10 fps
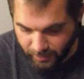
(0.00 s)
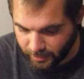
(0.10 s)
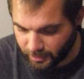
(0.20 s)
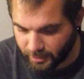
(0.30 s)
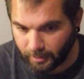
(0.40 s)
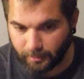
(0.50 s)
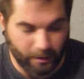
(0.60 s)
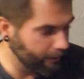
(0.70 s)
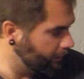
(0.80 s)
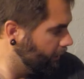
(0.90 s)
it just seemed
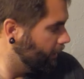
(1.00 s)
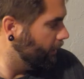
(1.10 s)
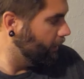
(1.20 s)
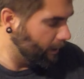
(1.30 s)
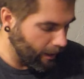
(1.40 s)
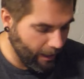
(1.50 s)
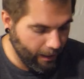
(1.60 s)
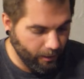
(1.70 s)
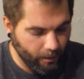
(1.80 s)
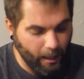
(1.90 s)
like I
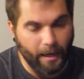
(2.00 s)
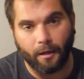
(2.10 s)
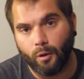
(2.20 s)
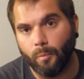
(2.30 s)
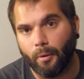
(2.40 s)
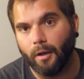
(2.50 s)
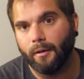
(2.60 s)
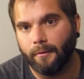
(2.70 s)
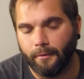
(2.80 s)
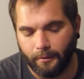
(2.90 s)
had a, I had a
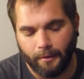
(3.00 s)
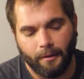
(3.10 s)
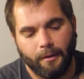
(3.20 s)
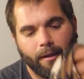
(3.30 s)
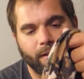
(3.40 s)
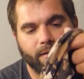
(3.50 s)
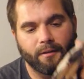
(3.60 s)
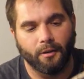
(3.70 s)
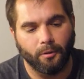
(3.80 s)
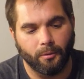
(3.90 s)
coupon and
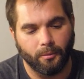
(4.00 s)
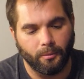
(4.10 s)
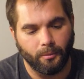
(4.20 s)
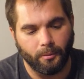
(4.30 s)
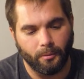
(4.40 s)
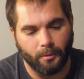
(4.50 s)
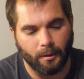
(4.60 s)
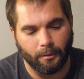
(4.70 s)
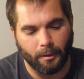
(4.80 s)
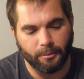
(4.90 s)
so
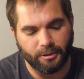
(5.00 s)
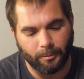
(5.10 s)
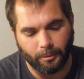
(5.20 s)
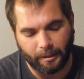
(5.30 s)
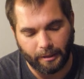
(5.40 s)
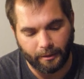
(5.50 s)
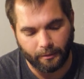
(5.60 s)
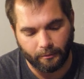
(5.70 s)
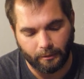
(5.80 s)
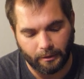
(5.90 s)
I, I was able to get it
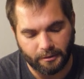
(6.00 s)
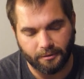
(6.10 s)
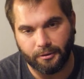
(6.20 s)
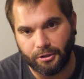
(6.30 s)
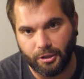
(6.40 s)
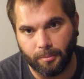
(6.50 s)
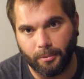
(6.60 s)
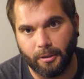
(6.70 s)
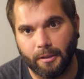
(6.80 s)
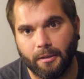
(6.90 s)
relatively
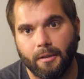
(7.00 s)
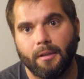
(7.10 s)
cheaply.